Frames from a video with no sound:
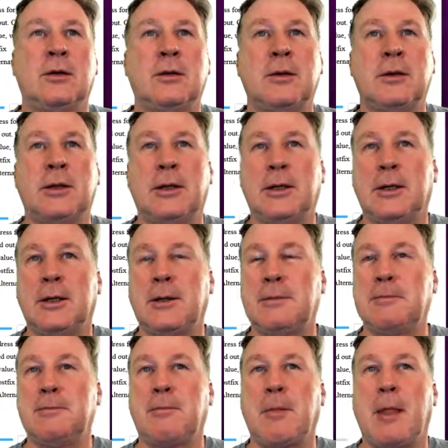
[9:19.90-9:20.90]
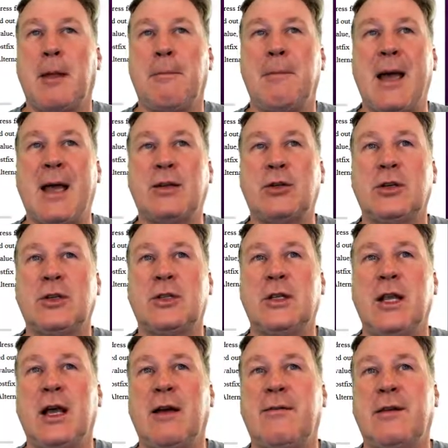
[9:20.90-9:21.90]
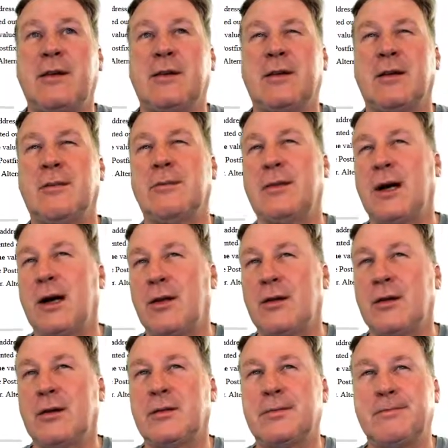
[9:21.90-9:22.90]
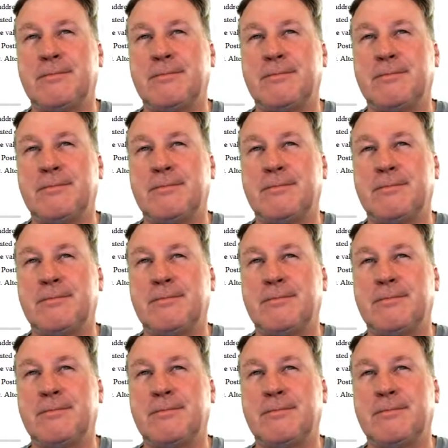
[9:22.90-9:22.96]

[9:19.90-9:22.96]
Master CF is some other